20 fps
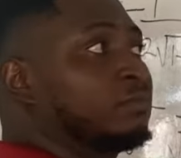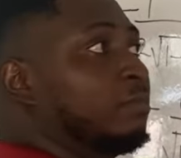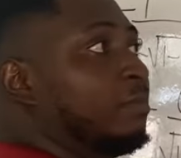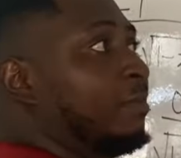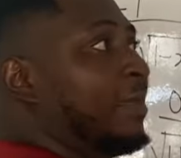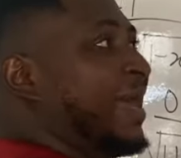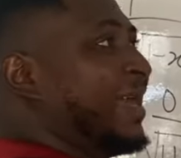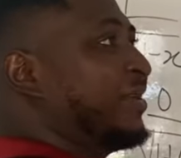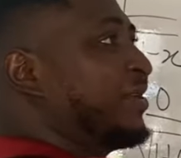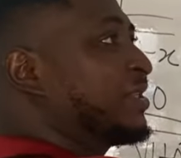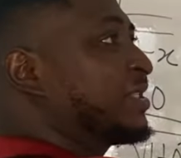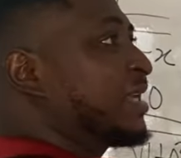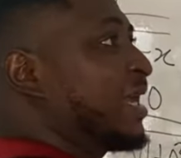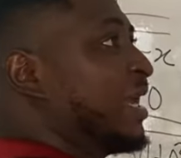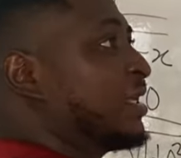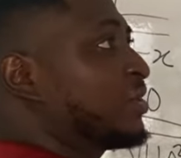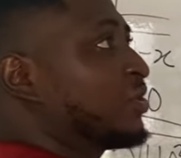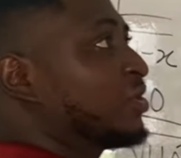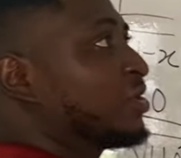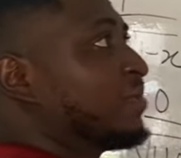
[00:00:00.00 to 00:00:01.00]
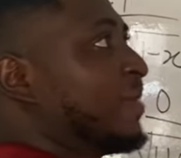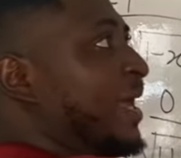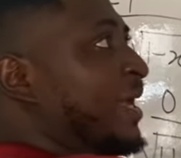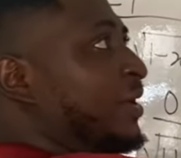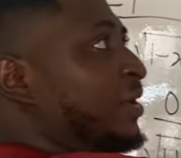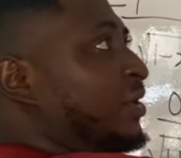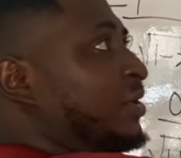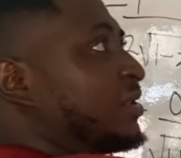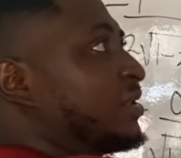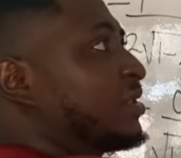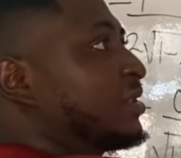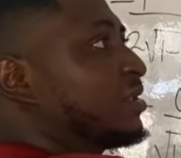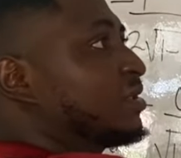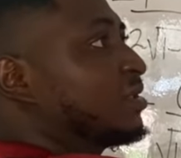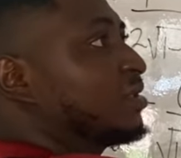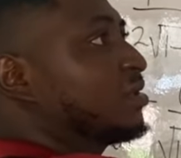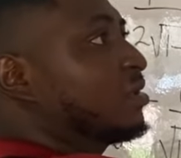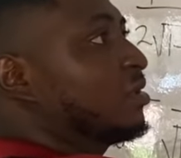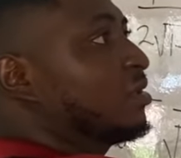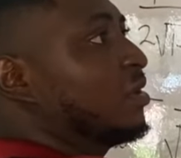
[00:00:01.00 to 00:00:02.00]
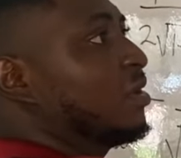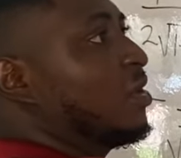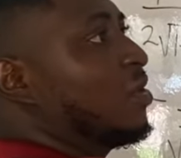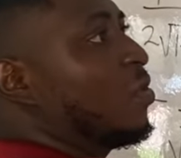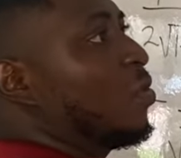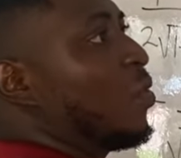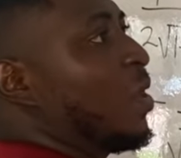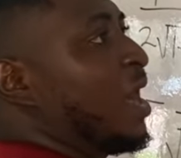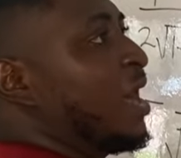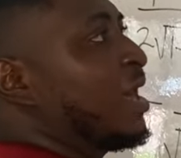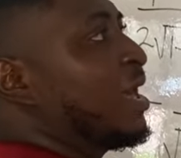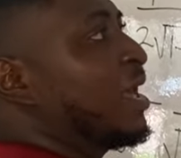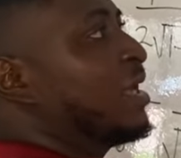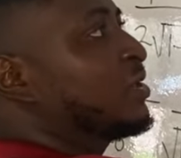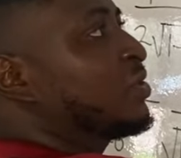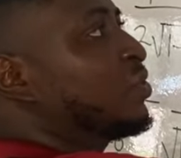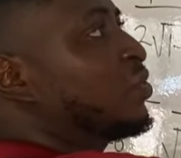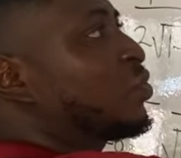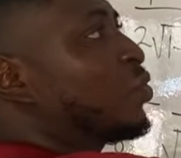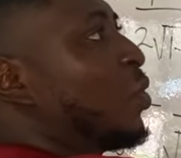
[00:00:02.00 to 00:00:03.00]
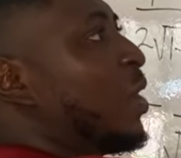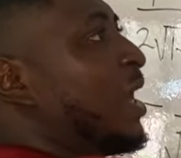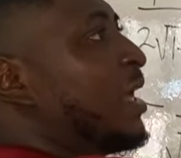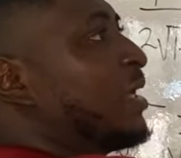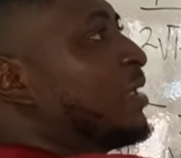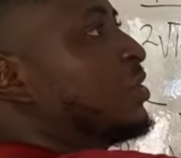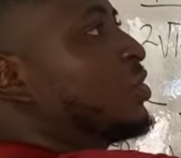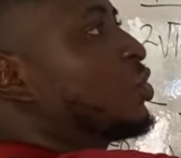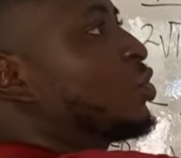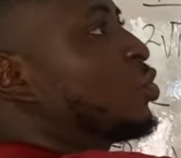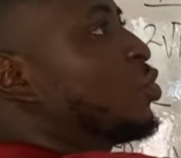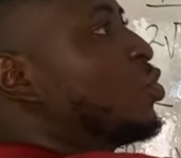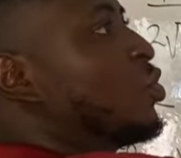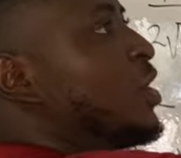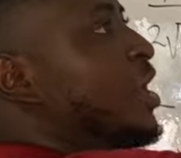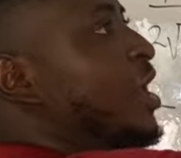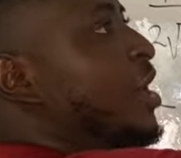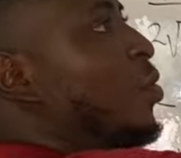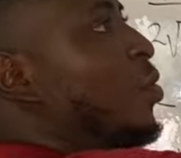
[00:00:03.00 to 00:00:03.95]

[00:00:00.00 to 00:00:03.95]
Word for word: Minus cancels minus. 1 cancels 1, 2 here